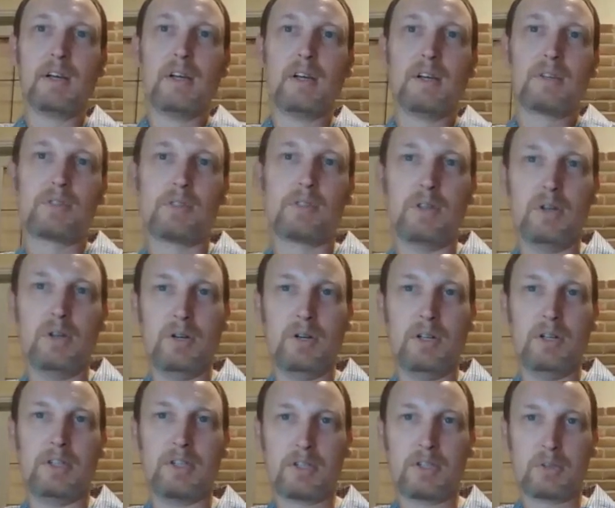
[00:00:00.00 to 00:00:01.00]
So it
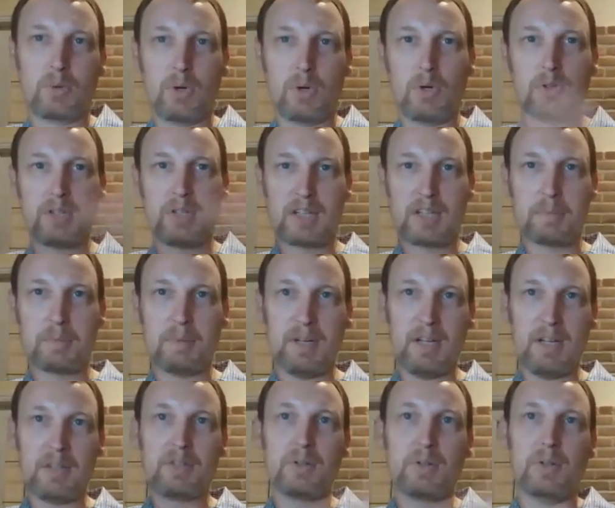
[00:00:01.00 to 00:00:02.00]
just grows
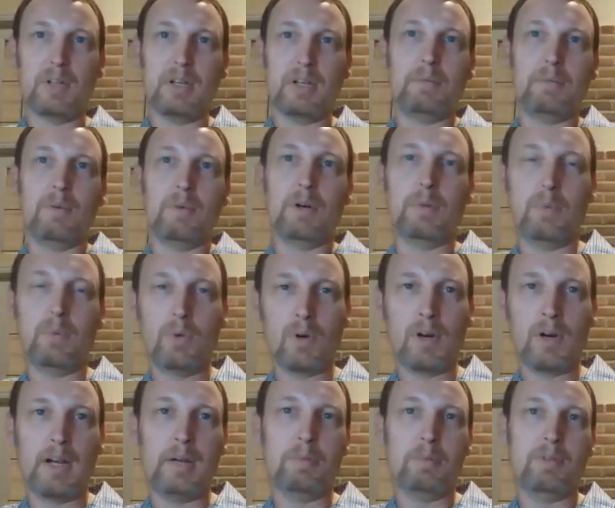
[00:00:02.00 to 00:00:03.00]
exponentially what we're
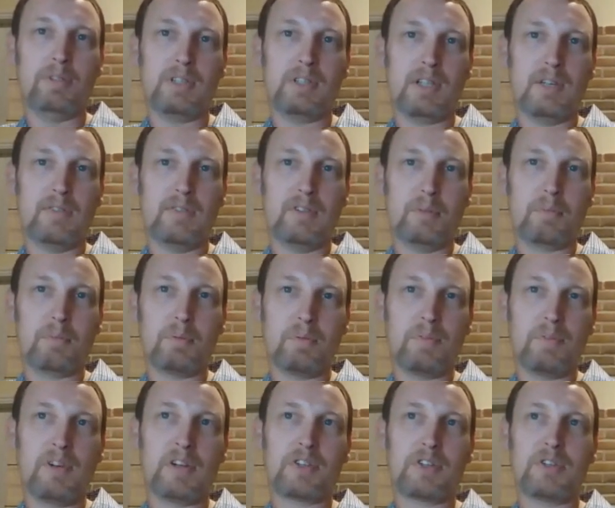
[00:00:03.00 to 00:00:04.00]
able to give the
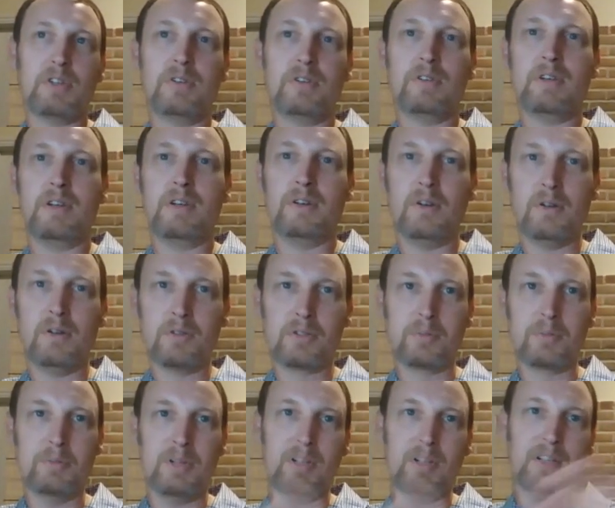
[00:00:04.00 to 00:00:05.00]
profession and
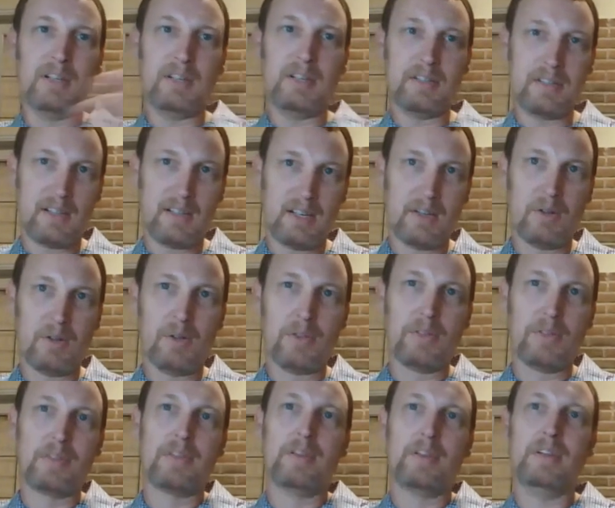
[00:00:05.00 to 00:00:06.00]
ultimately to
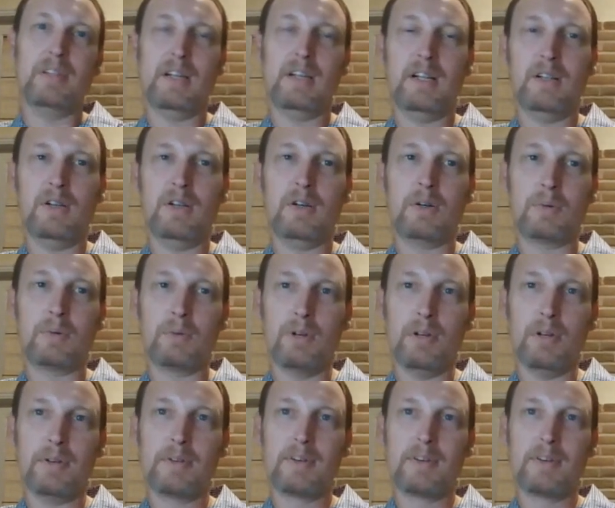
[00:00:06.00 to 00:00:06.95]
health in that long run